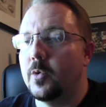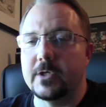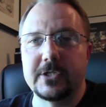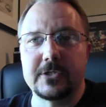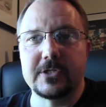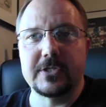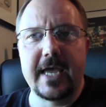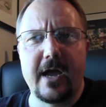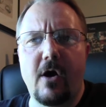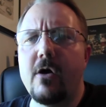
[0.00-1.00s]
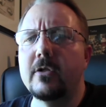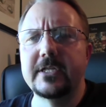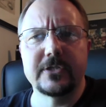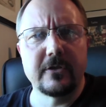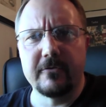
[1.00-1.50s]
which is to say all
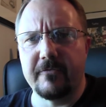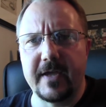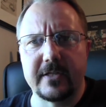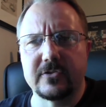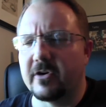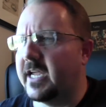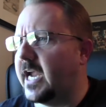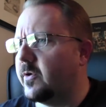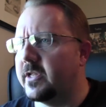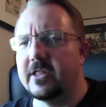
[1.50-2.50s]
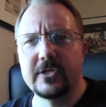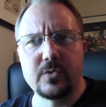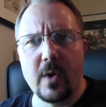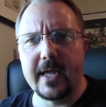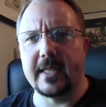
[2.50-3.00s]
these other faiths are carried
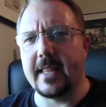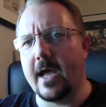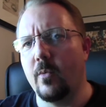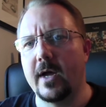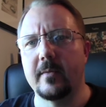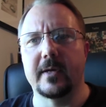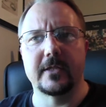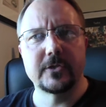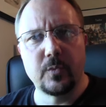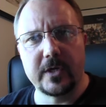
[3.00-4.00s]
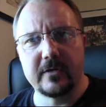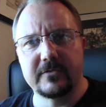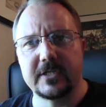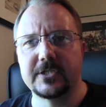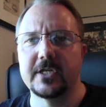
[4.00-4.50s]
this way and that way by this wind
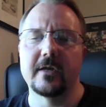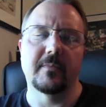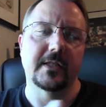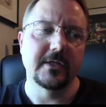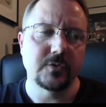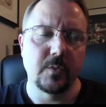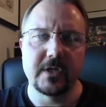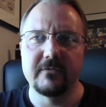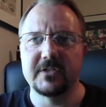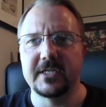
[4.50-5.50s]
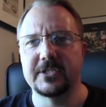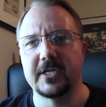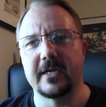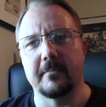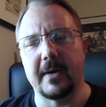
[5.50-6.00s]
of teaching and by this wind of
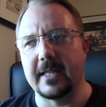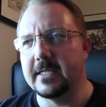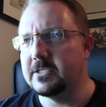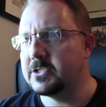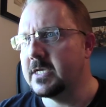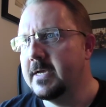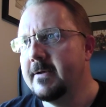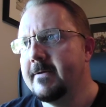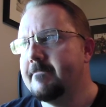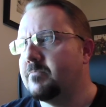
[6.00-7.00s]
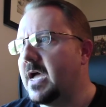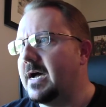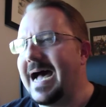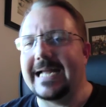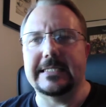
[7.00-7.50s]
teaching and by this
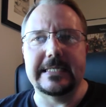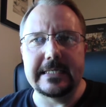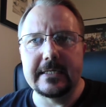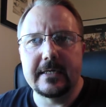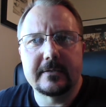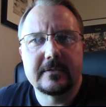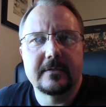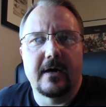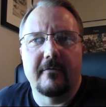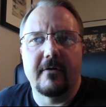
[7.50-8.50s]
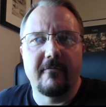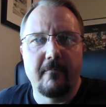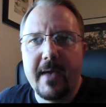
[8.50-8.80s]
idea of